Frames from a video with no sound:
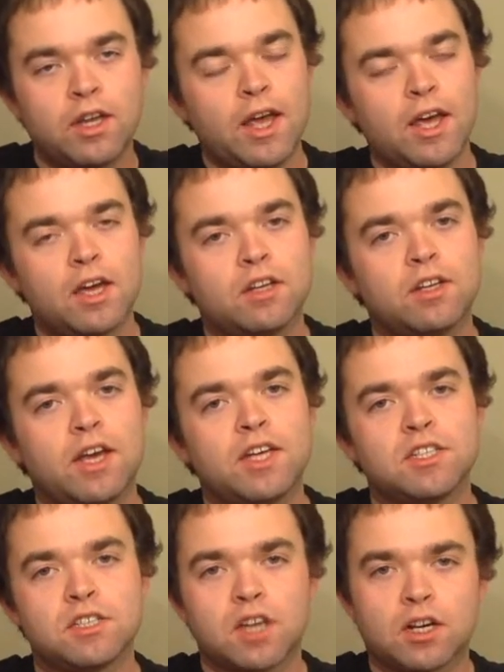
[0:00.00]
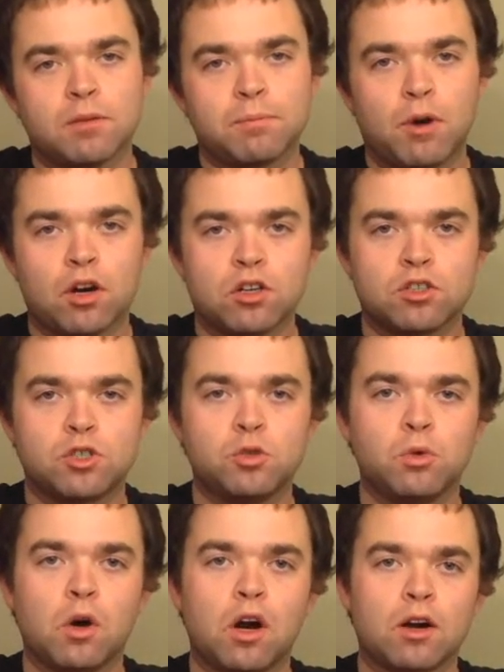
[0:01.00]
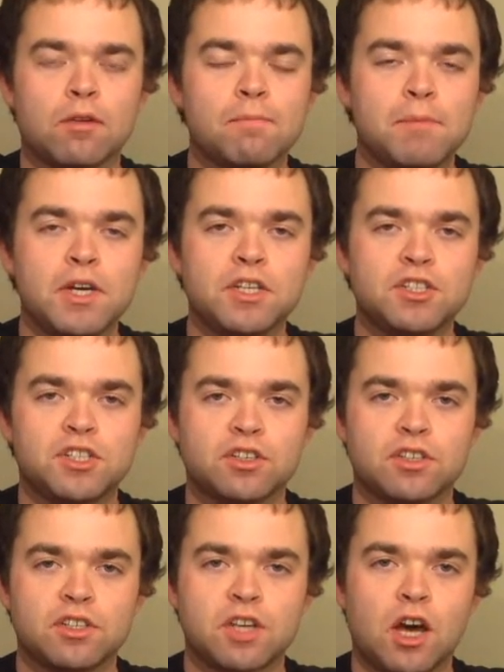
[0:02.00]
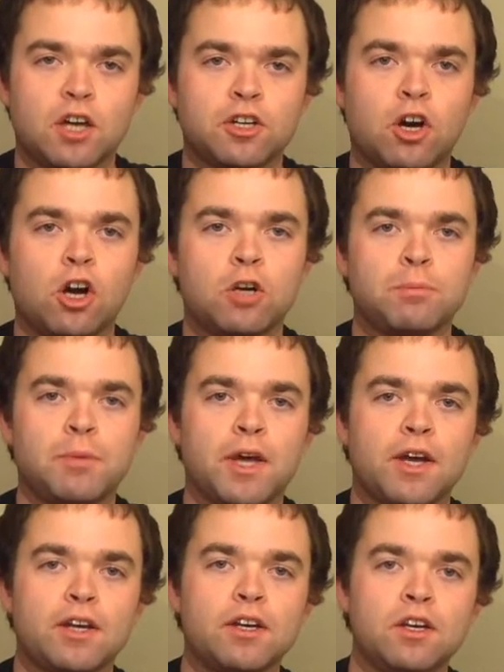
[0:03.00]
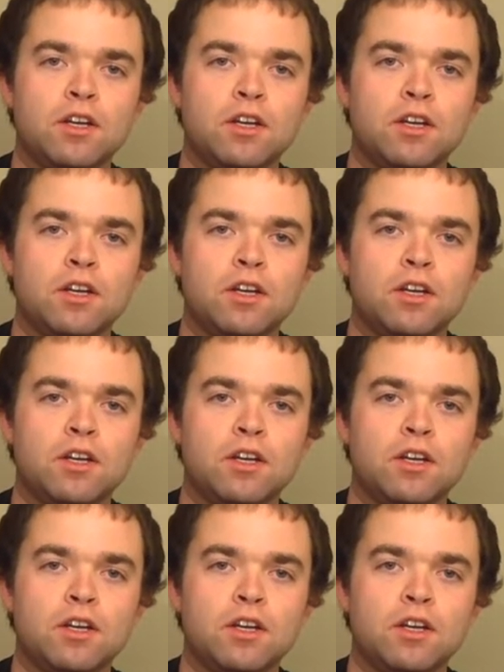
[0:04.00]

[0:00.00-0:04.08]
and a second part to our mini-series on Ardbeg